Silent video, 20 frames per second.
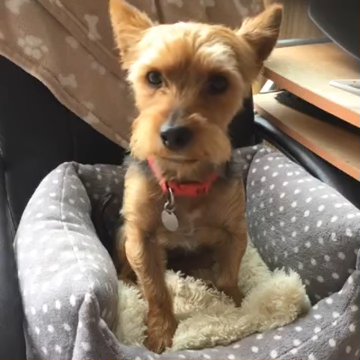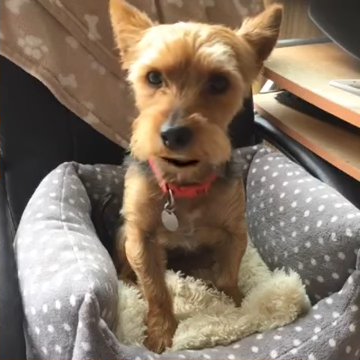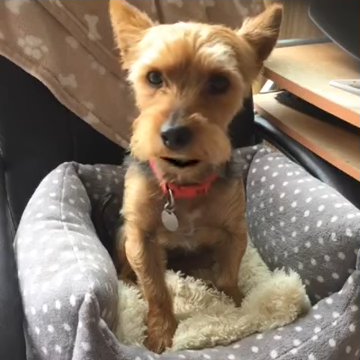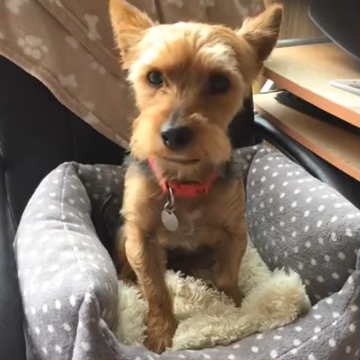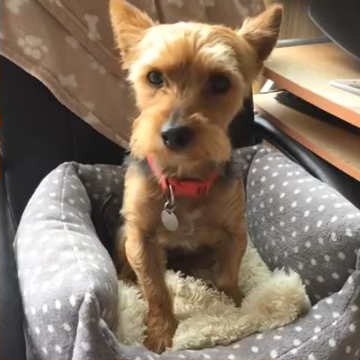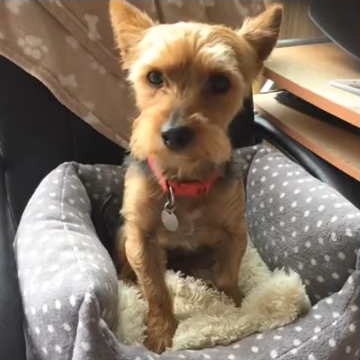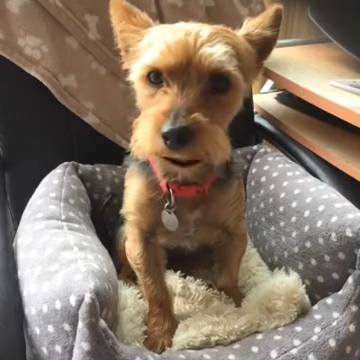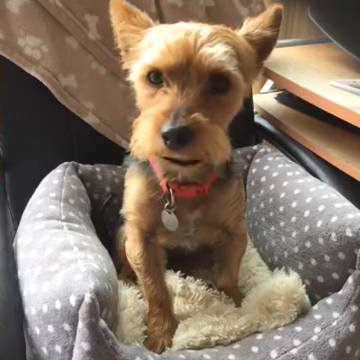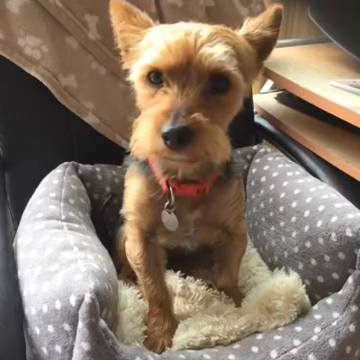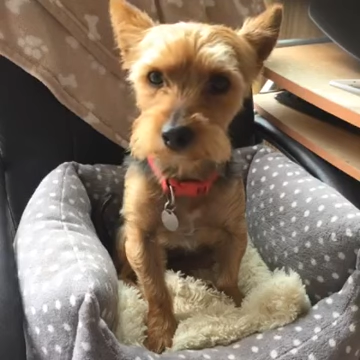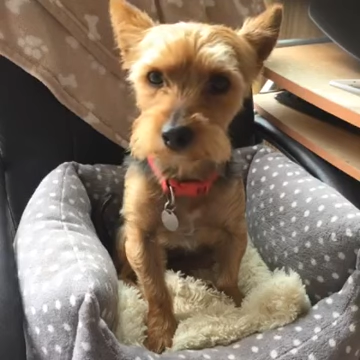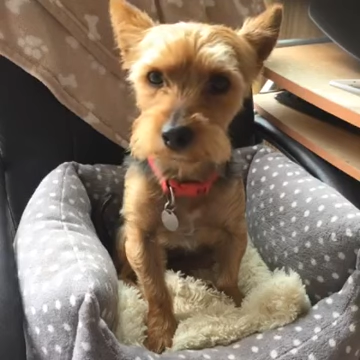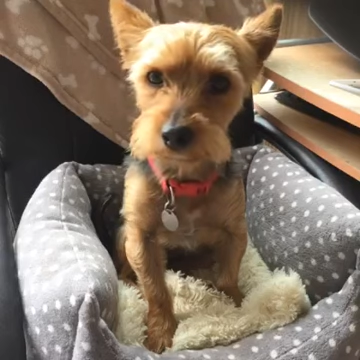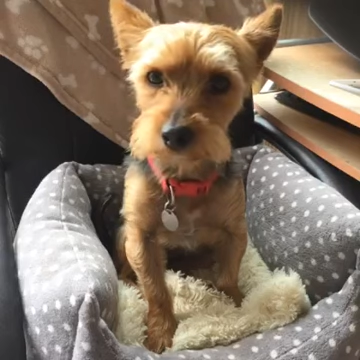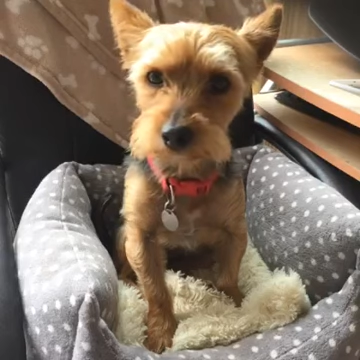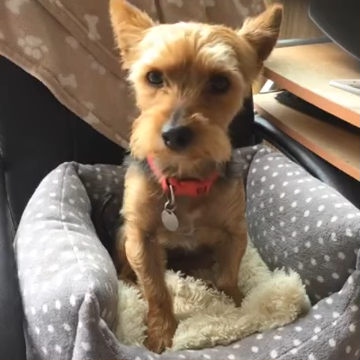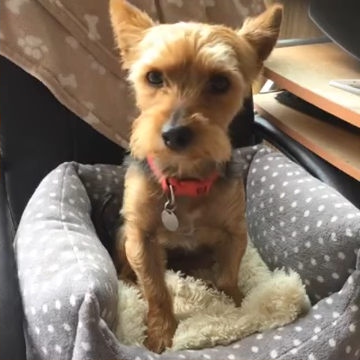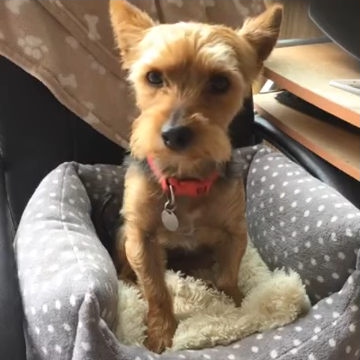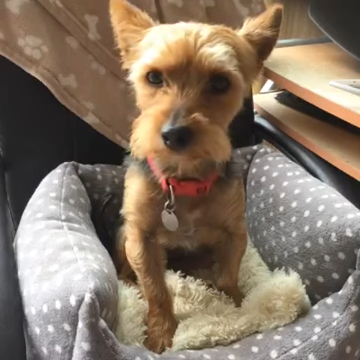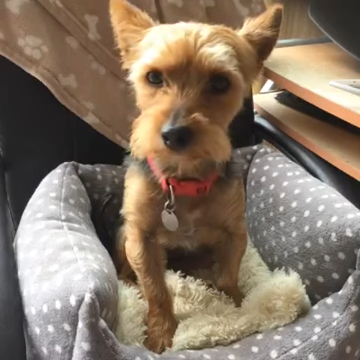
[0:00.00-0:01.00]
been pretty
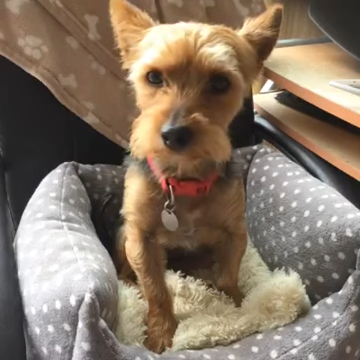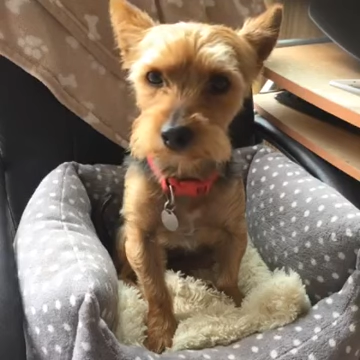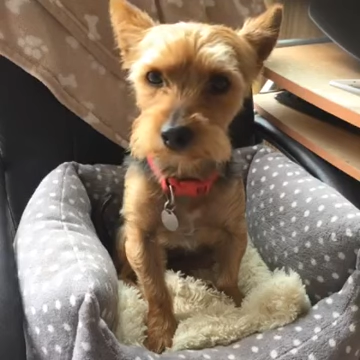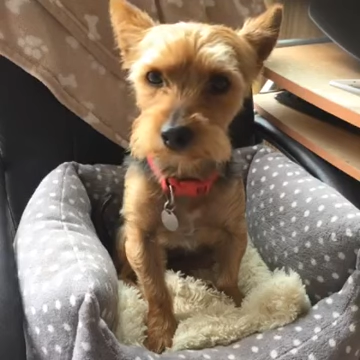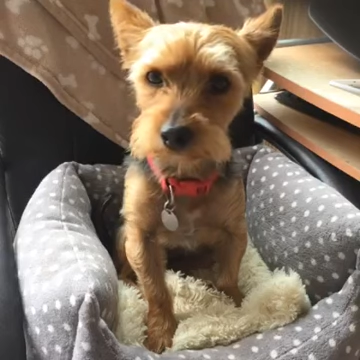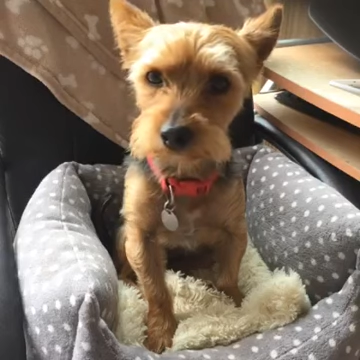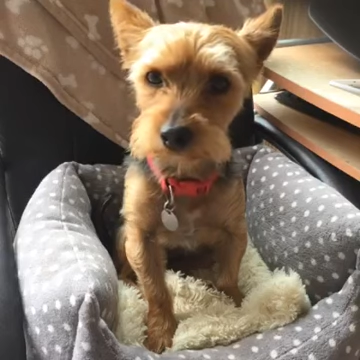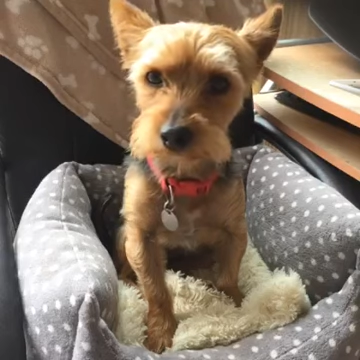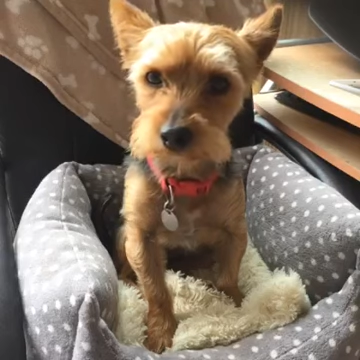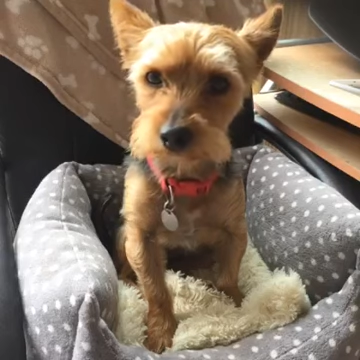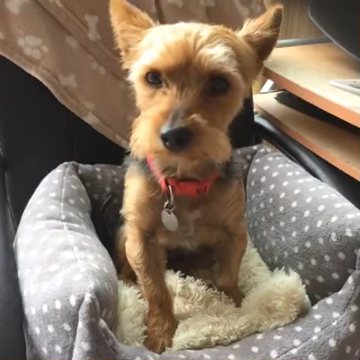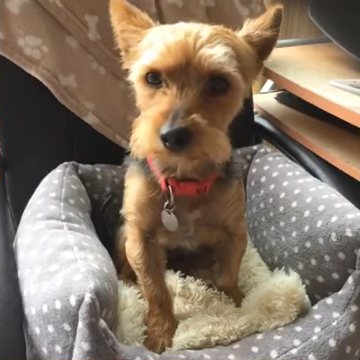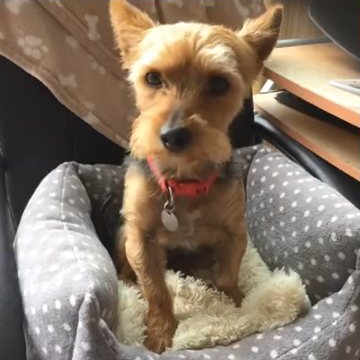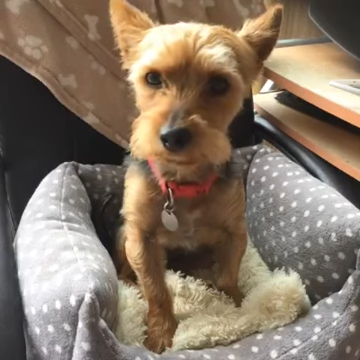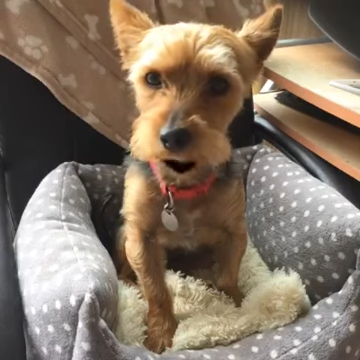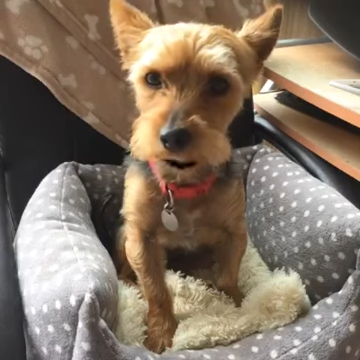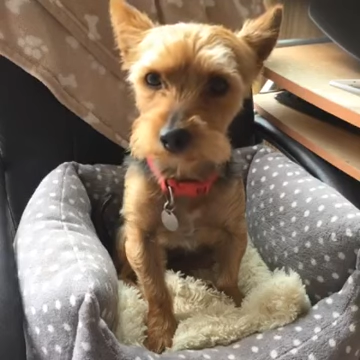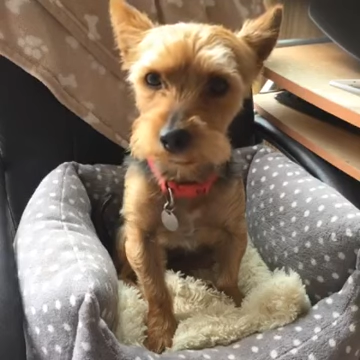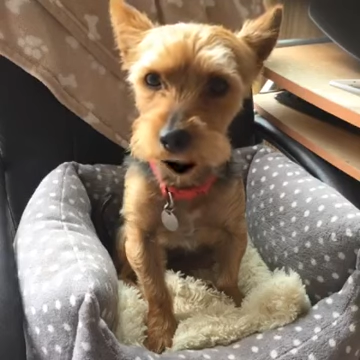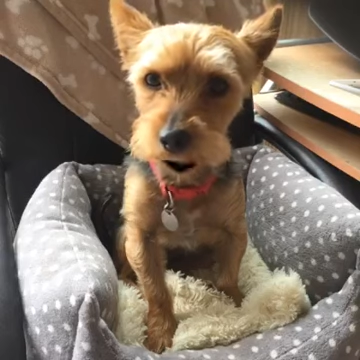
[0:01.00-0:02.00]
good.
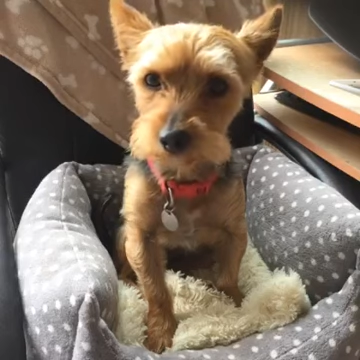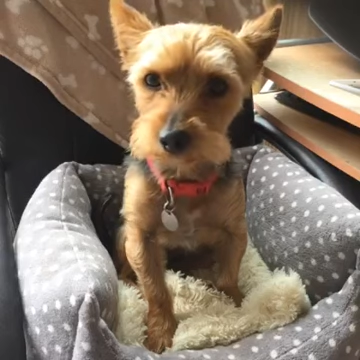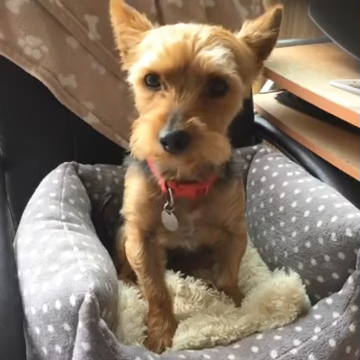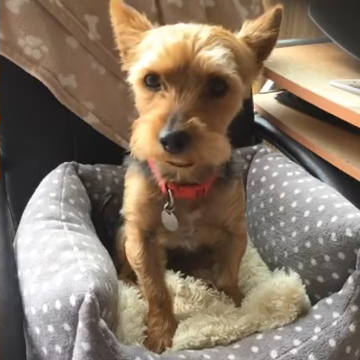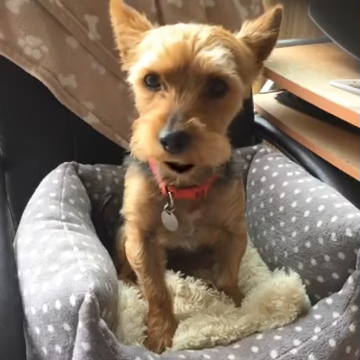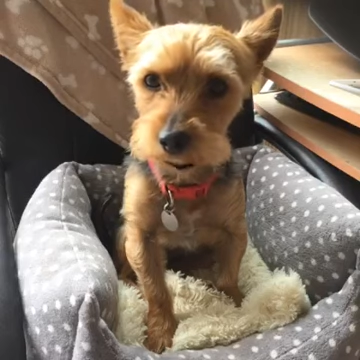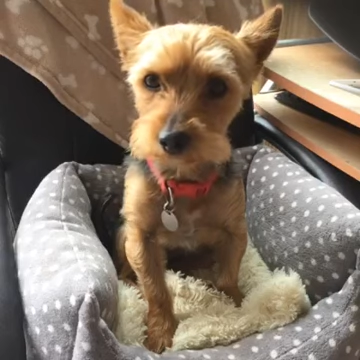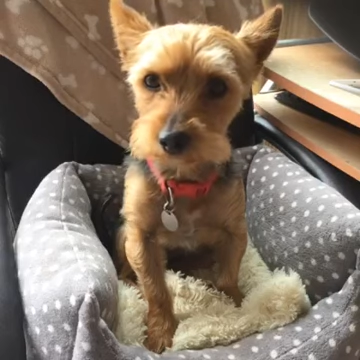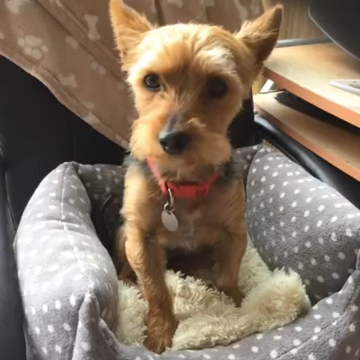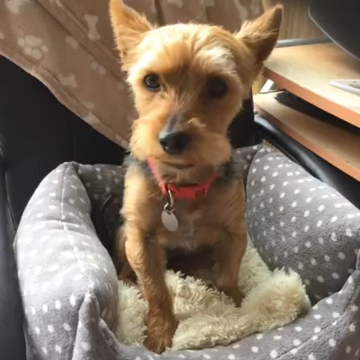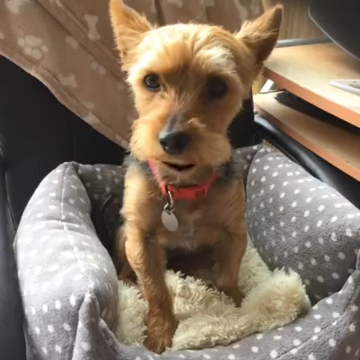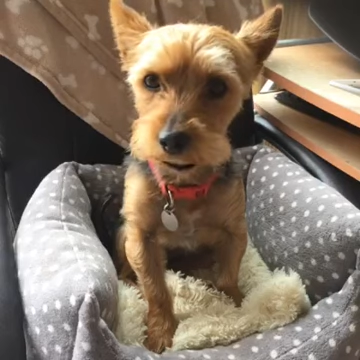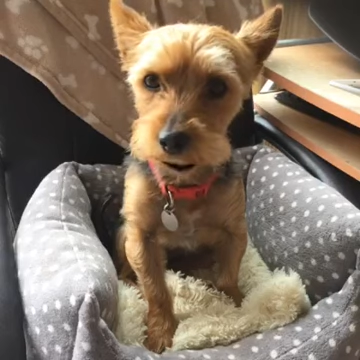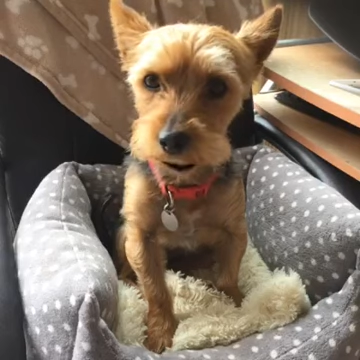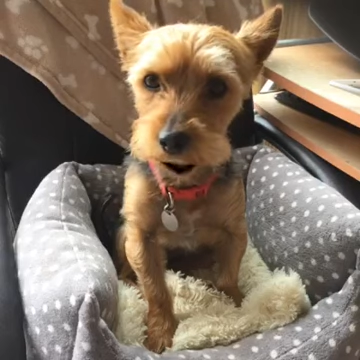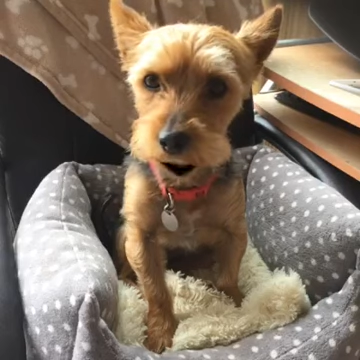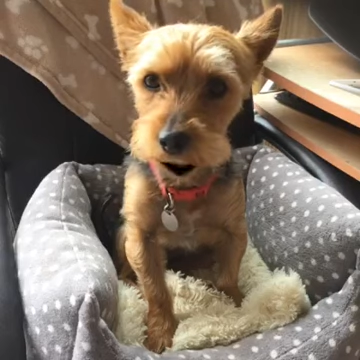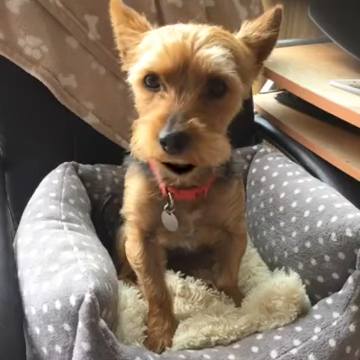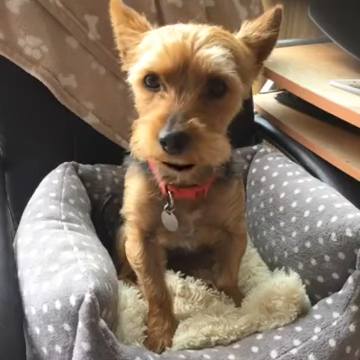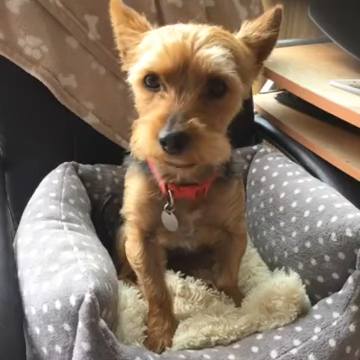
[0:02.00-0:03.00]
Nothing's been
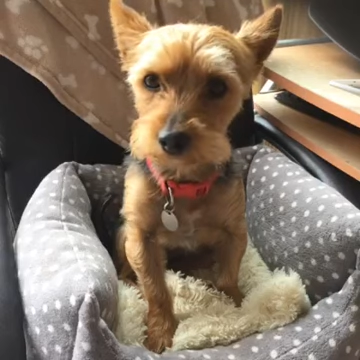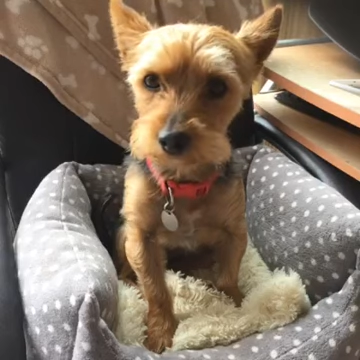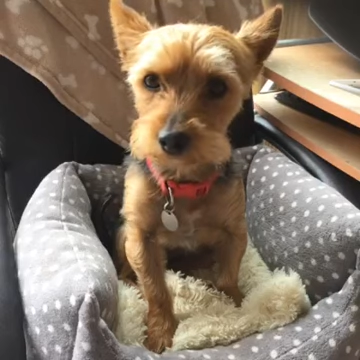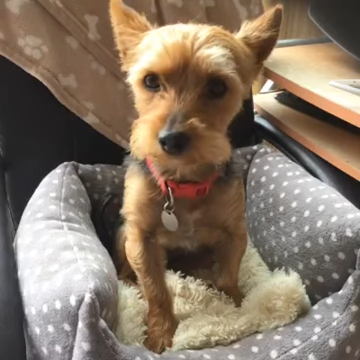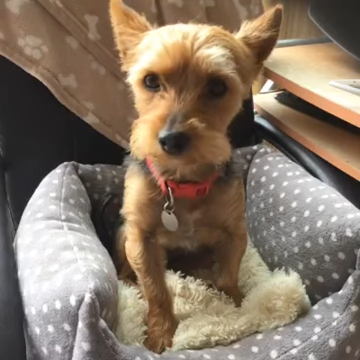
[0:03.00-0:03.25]
scaring me.